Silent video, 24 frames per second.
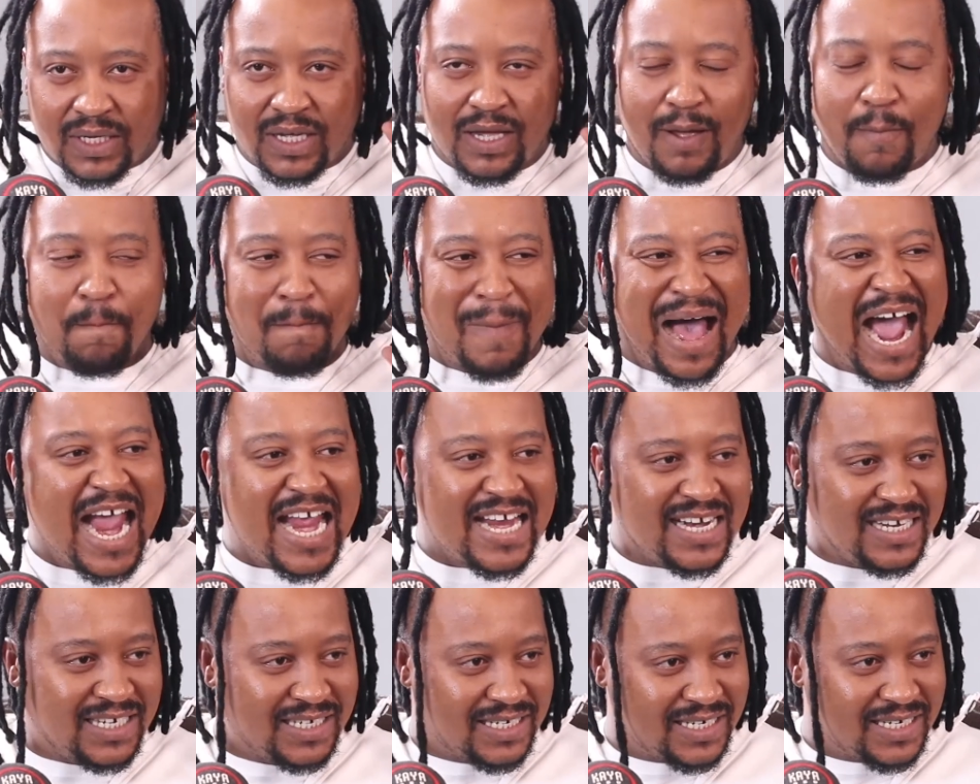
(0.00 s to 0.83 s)

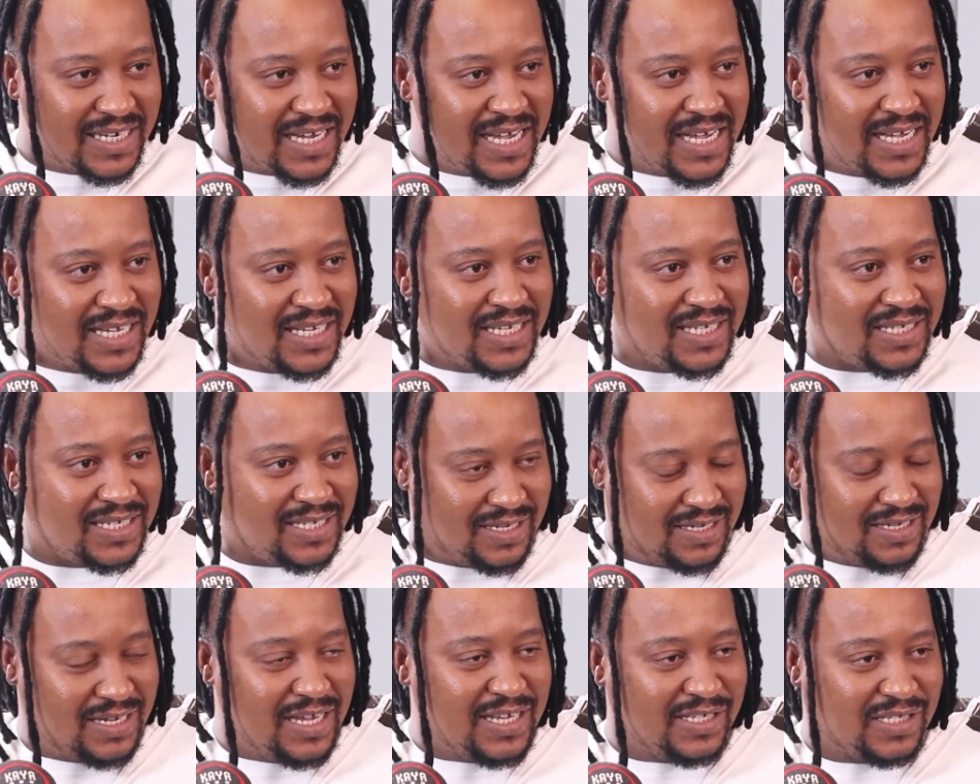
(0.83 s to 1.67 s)
mind
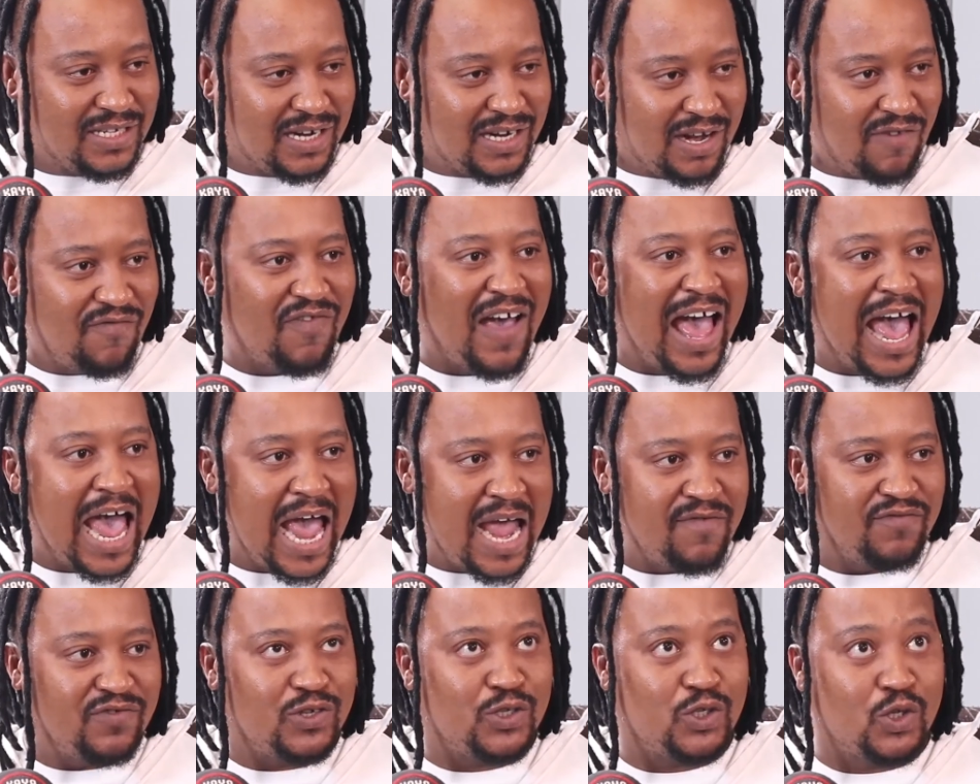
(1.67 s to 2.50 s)
is
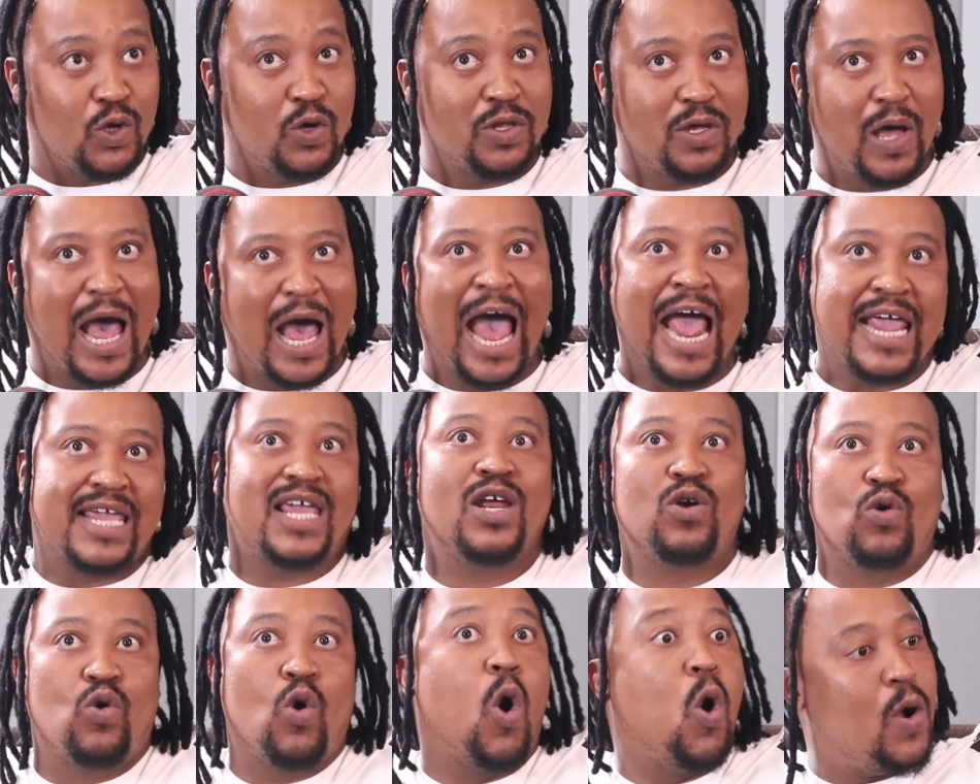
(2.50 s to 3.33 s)
revived so I
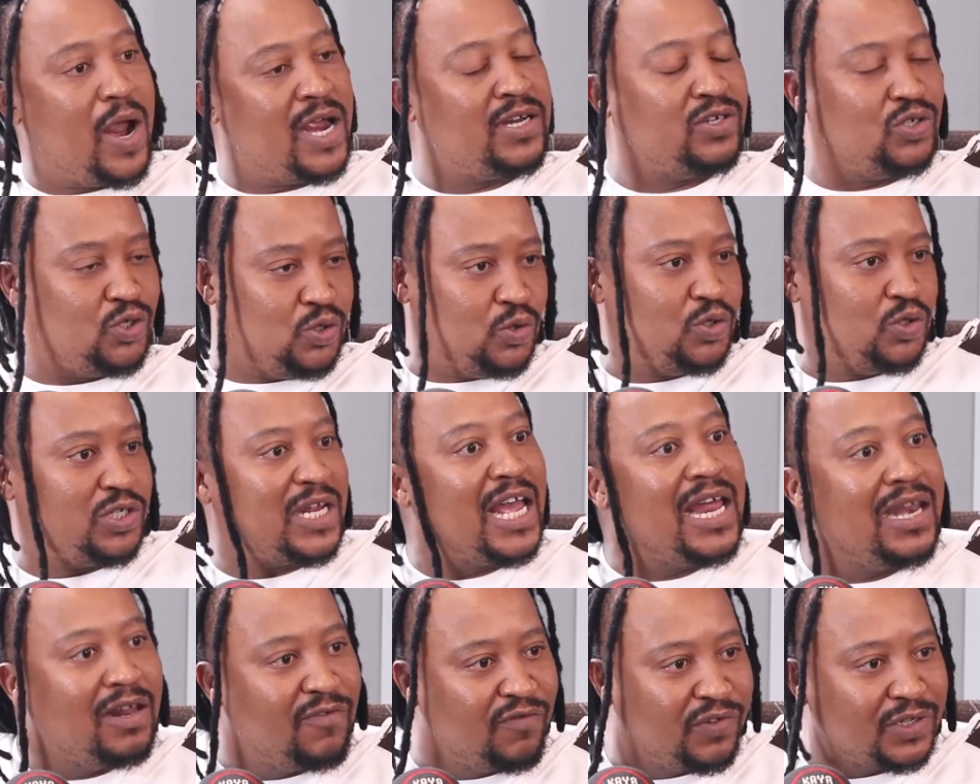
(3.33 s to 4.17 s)
can go and do
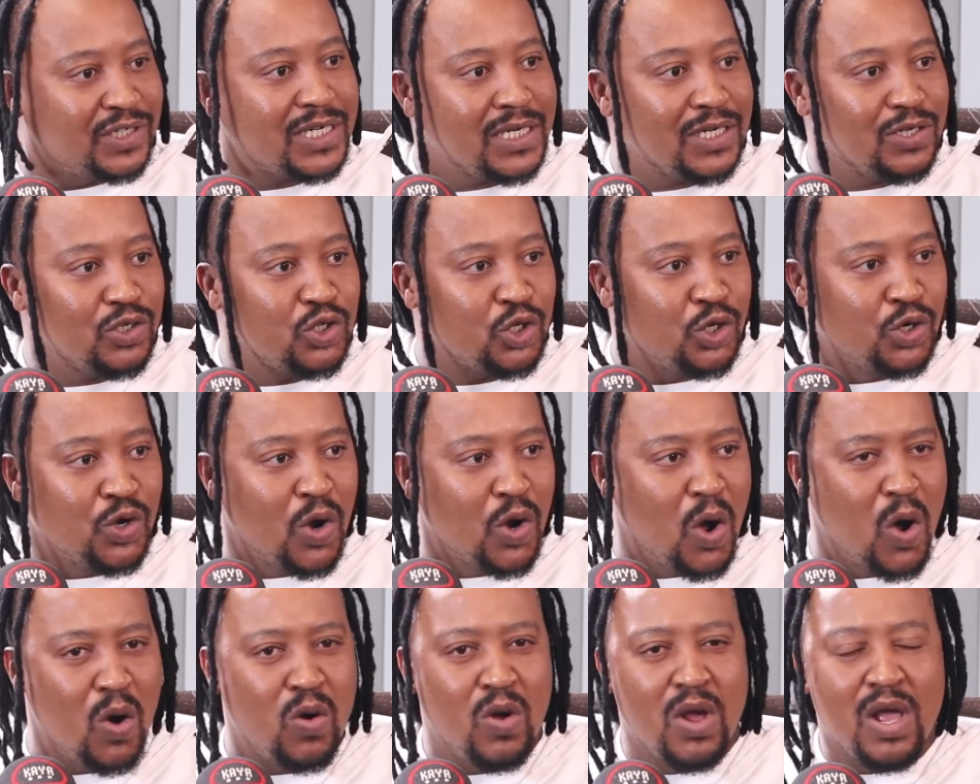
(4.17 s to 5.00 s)
television, you
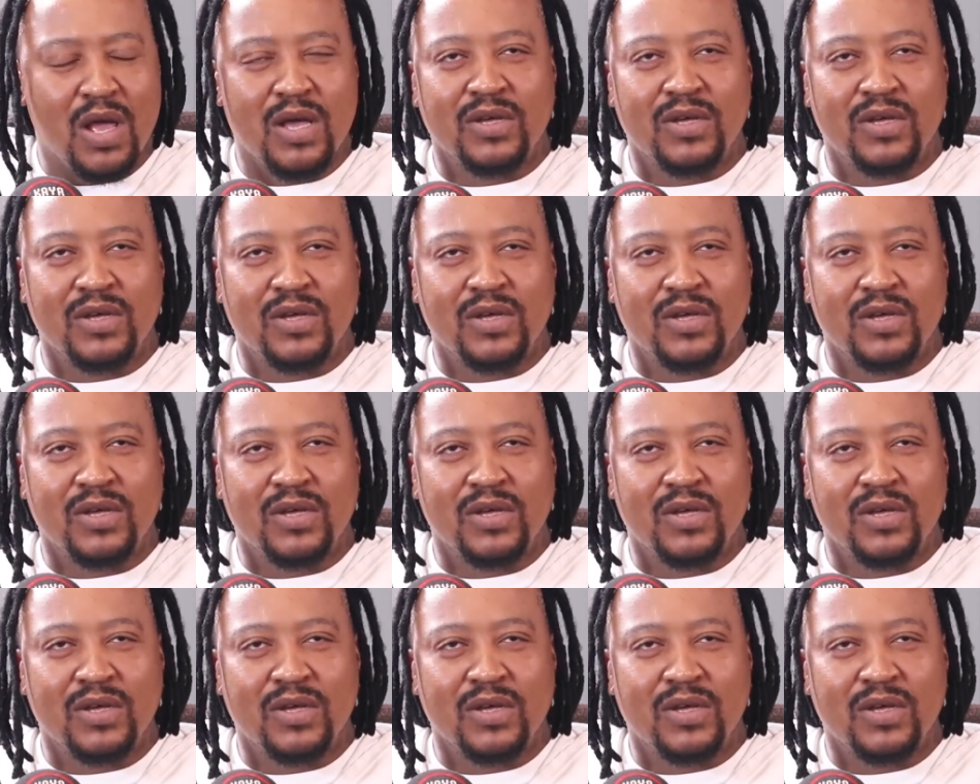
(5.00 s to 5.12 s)
know?